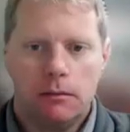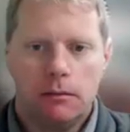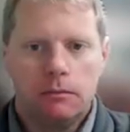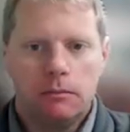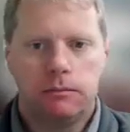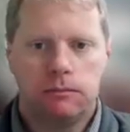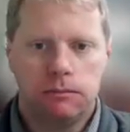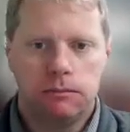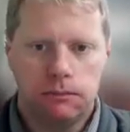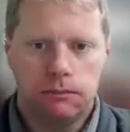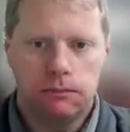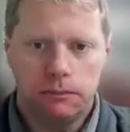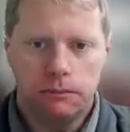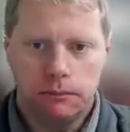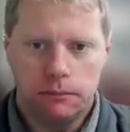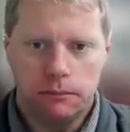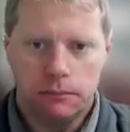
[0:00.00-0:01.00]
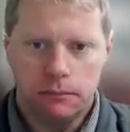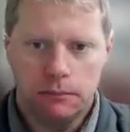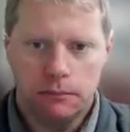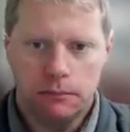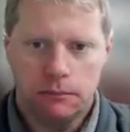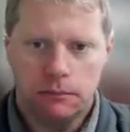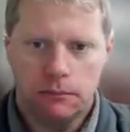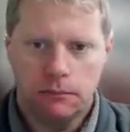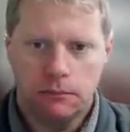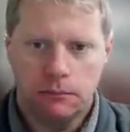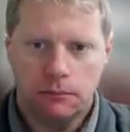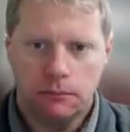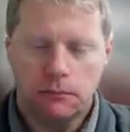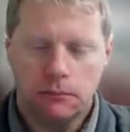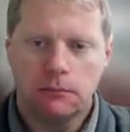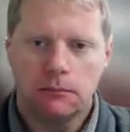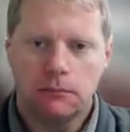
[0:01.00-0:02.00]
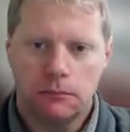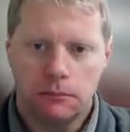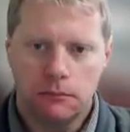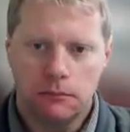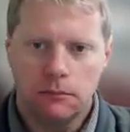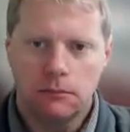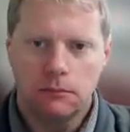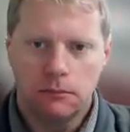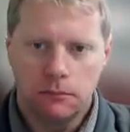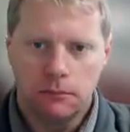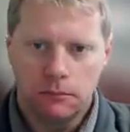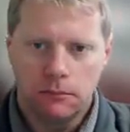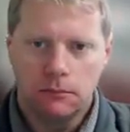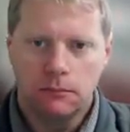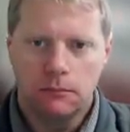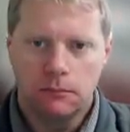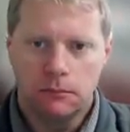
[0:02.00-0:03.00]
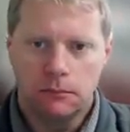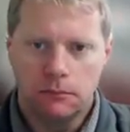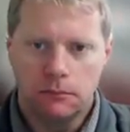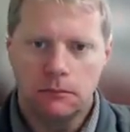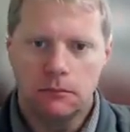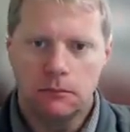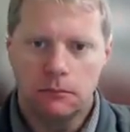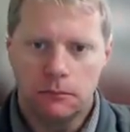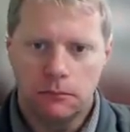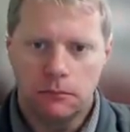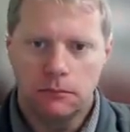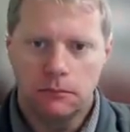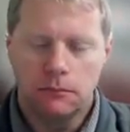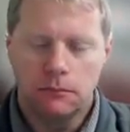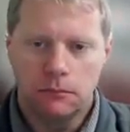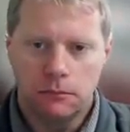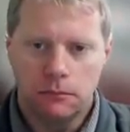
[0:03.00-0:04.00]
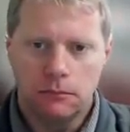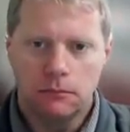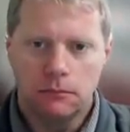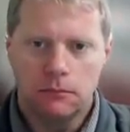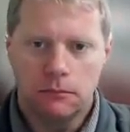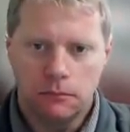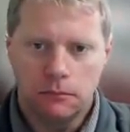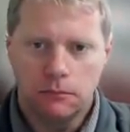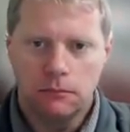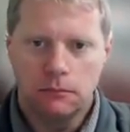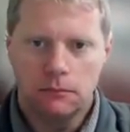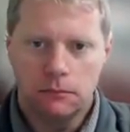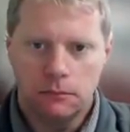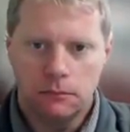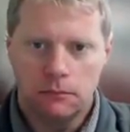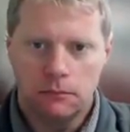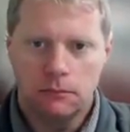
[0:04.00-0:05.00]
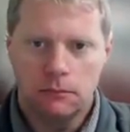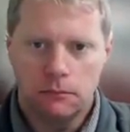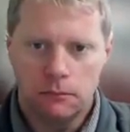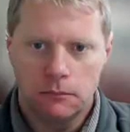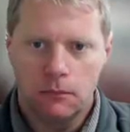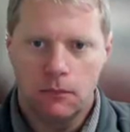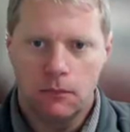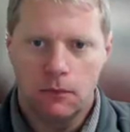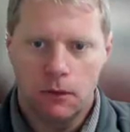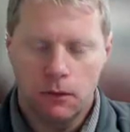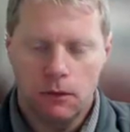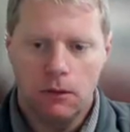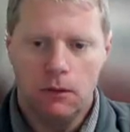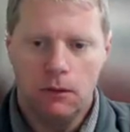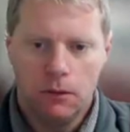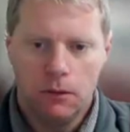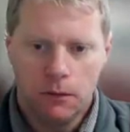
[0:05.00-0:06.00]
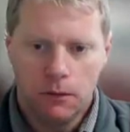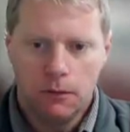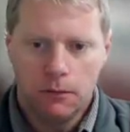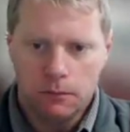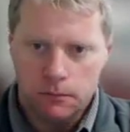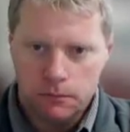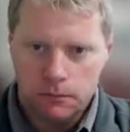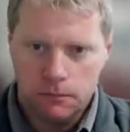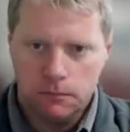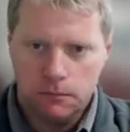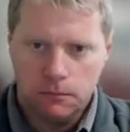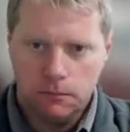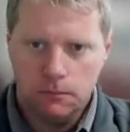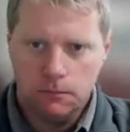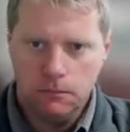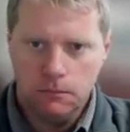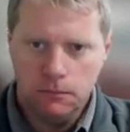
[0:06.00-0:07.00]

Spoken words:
The person shown says nothing.